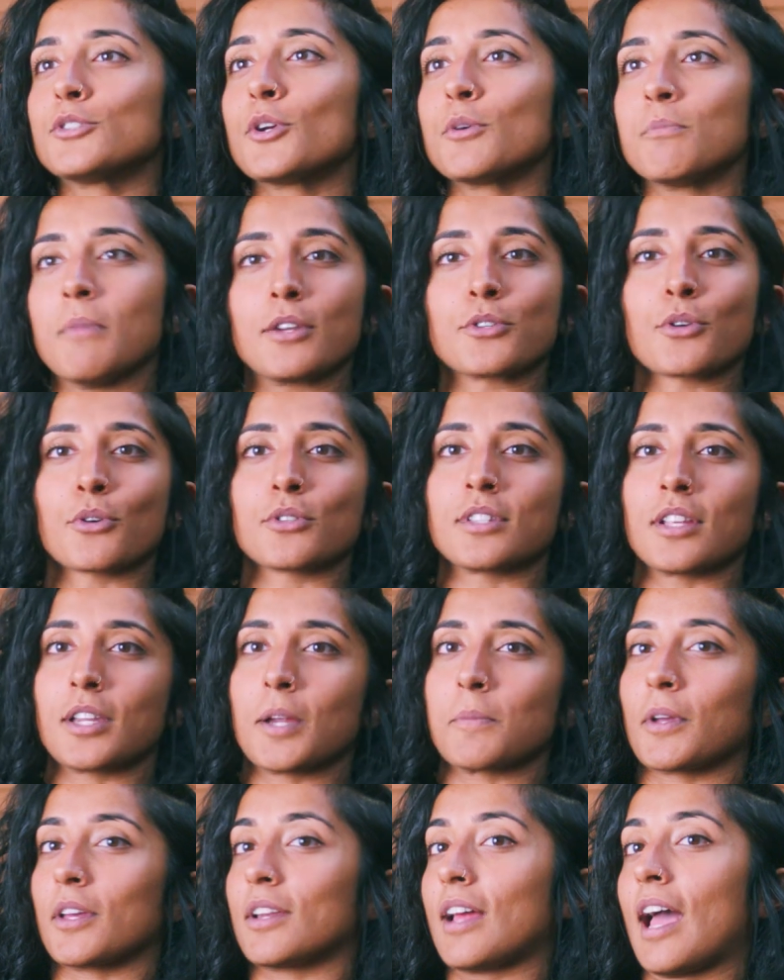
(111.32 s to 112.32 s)
are mentors that
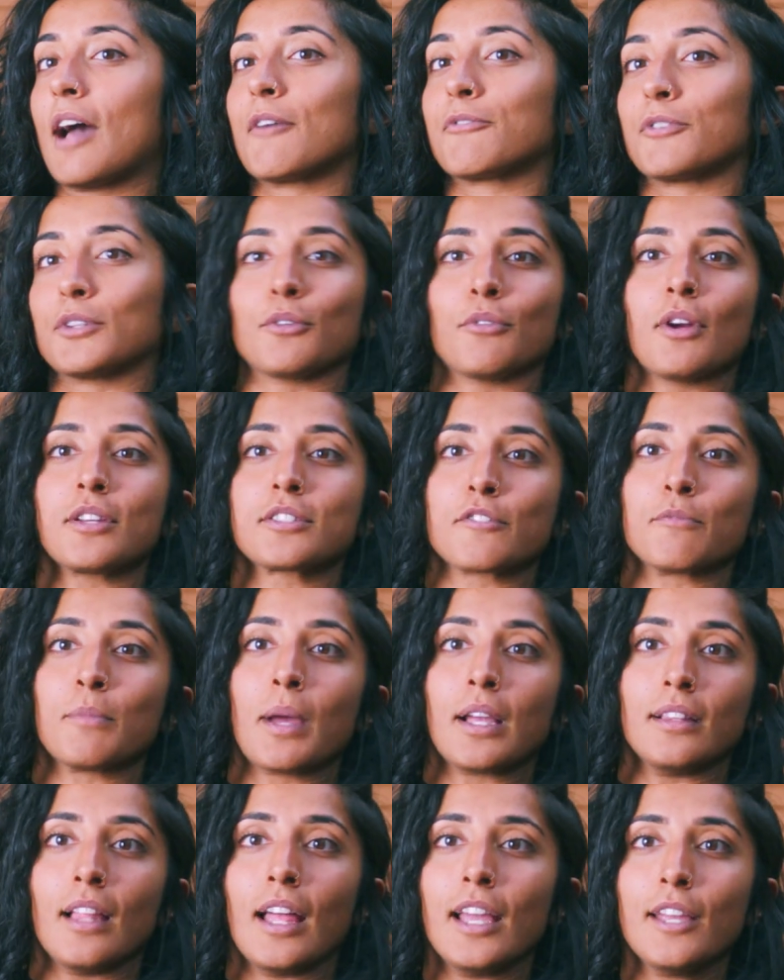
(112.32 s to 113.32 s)
I'm going to have for the rest of
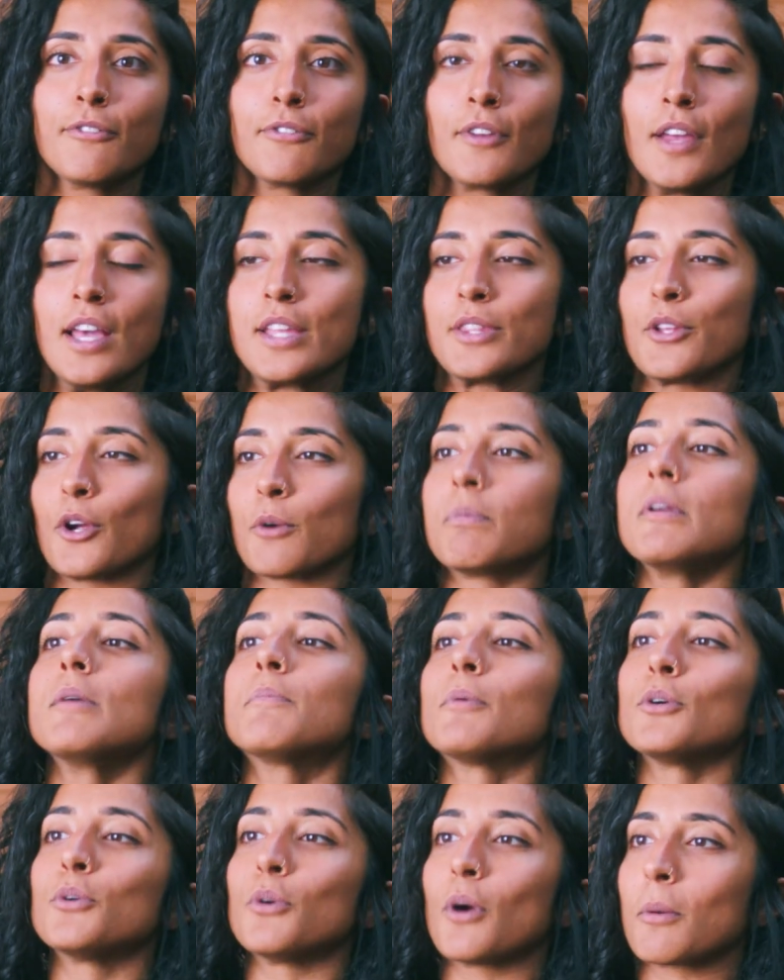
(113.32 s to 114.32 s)
my life. There are
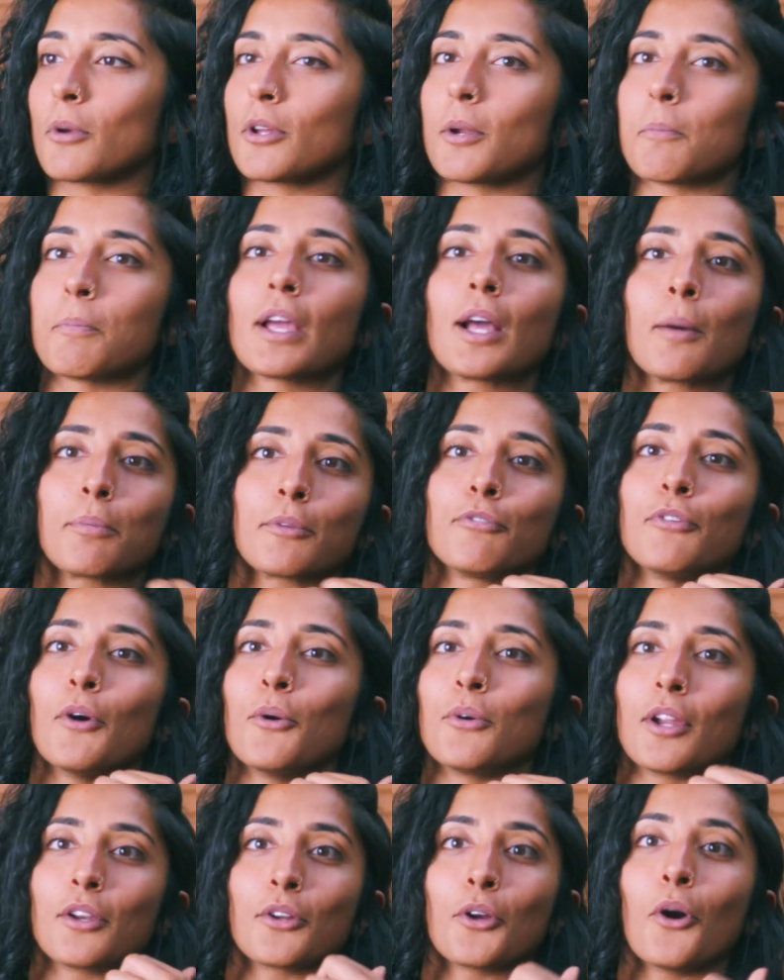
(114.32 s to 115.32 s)
people who I'm going to pick up the
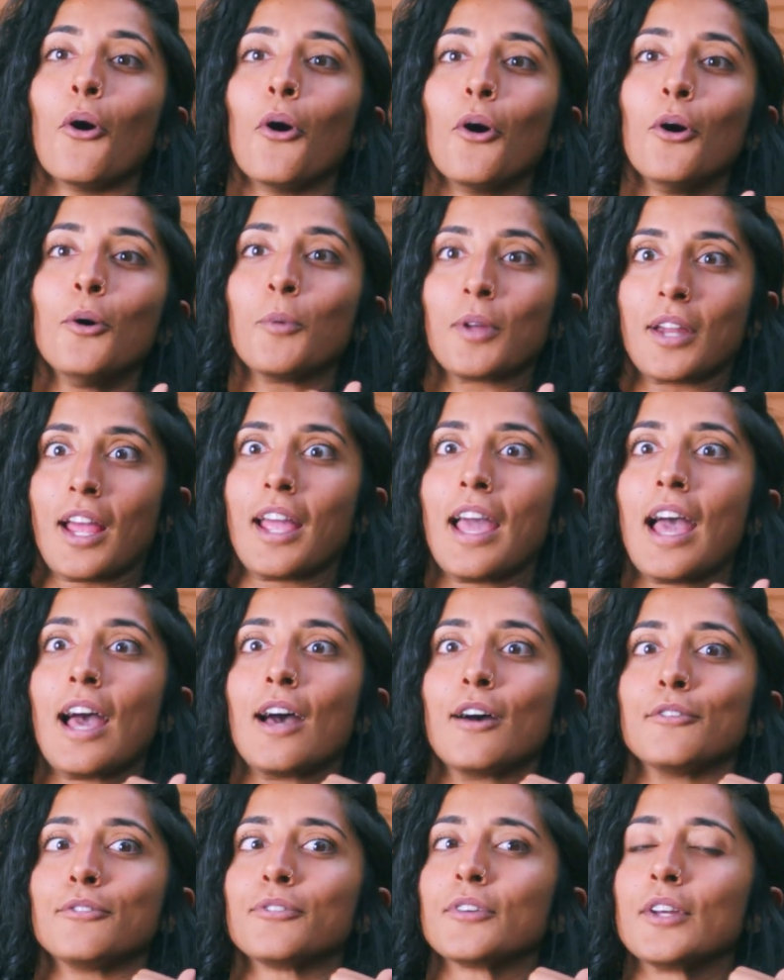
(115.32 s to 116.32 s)
phone and call when I
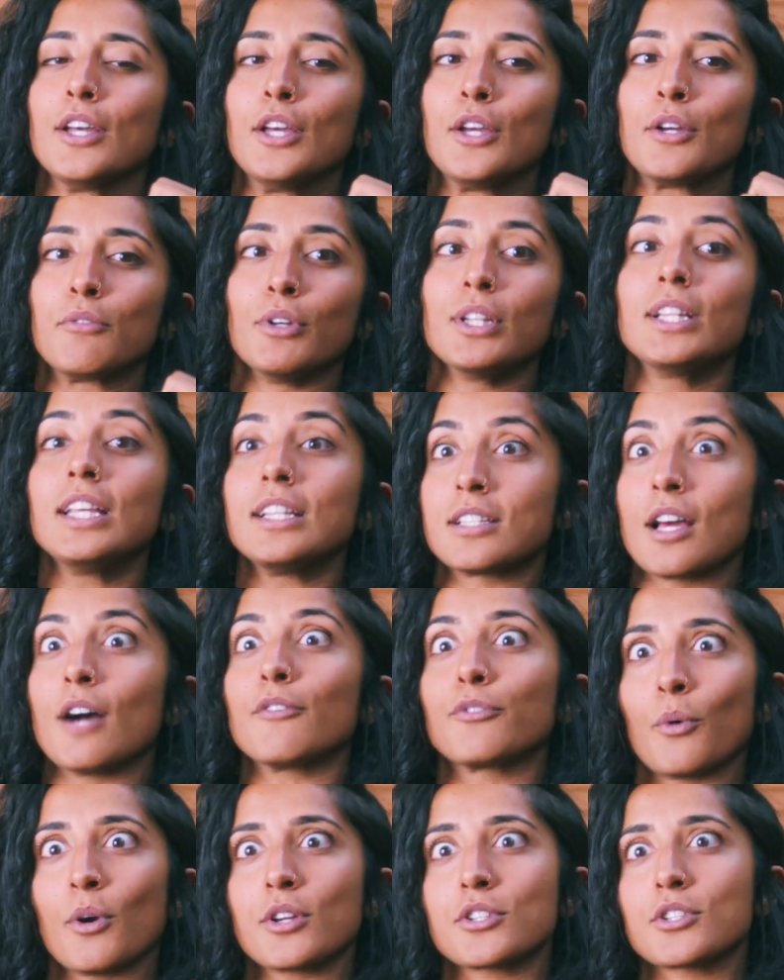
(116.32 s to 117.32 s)
have really
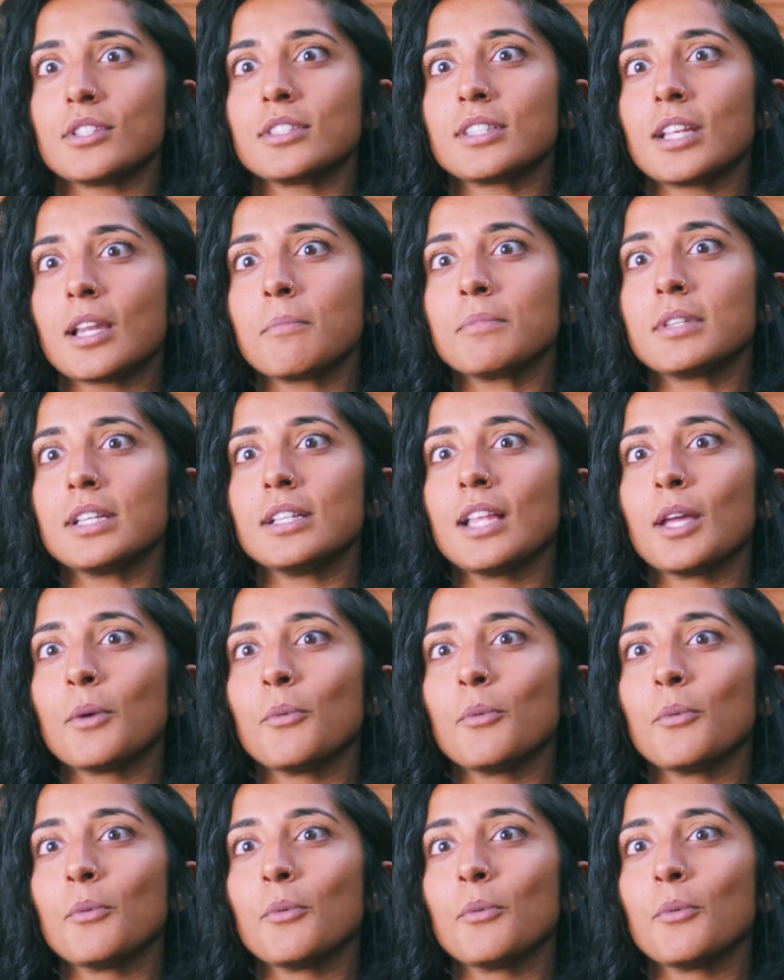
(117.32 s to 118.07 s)
tough questions that I'm dealing